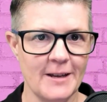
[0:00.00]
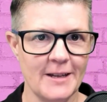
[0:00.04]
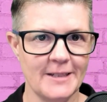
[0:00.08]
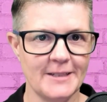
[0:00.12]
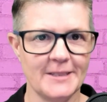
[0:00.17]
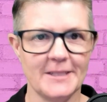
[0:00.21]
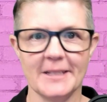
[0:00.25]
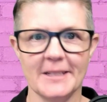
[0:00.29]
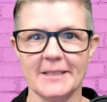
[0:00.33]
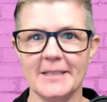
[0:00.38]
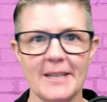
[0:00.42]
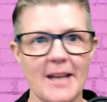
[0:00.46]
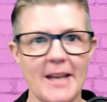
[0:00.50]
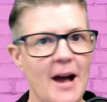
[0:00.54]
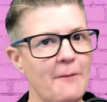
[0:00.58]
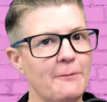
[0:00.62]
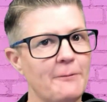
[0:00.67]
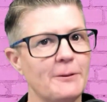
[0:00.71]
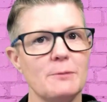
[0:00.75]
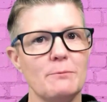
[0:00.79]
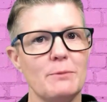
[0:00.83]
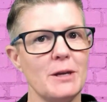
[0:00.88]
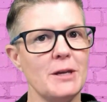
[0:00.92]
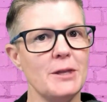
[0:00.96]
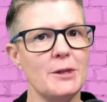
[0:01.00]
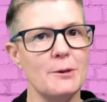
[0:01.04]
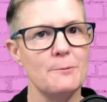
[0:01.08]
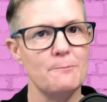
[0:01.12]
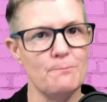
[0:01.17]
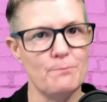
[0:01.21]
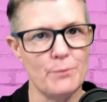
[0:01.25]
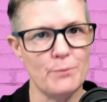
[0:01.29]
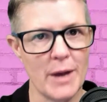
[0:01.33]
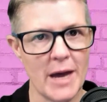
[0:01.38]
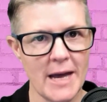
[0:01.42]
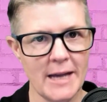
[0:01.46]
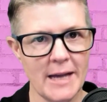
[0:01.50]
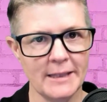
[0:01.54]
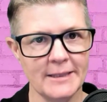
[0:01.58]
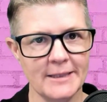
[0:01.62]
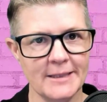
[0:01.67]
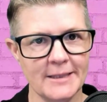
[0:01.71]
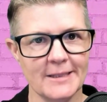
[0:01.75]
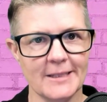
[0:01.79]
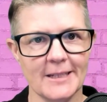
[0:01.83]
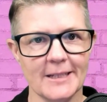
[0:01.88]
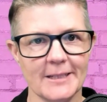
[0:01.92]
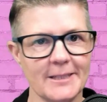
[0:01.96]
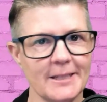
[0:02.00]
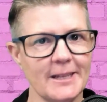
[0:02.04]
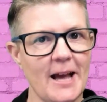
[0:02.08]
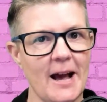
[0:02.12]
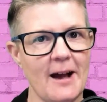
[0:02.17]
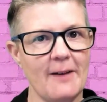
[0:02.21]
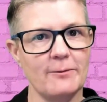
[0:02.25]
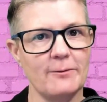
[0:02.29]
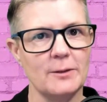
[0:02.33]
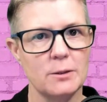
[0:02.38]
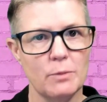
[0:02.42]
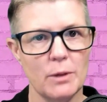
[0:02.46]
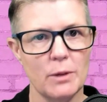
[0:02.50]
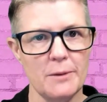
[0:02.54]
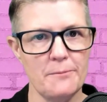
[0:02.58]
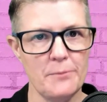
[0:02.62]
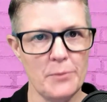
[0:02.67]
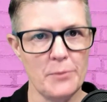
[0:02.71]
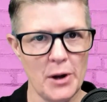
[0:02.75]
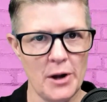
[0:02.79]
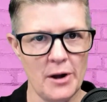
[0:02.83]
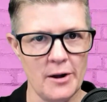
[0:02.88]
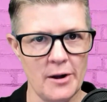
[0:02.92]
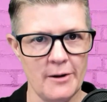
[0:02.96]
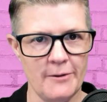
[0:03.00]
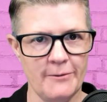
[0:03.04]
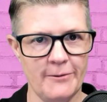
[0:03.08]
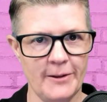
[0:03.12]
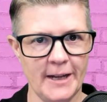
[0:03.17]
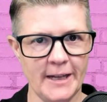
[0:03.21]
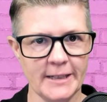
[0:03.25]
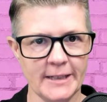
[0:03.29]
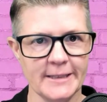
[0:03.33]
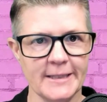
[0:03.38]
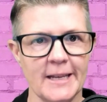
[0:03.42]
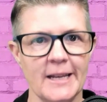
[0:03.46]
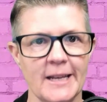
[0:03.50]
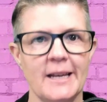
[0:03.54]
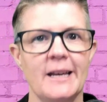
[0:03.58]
Doesn't have to be the best, doesn't have to be perfect.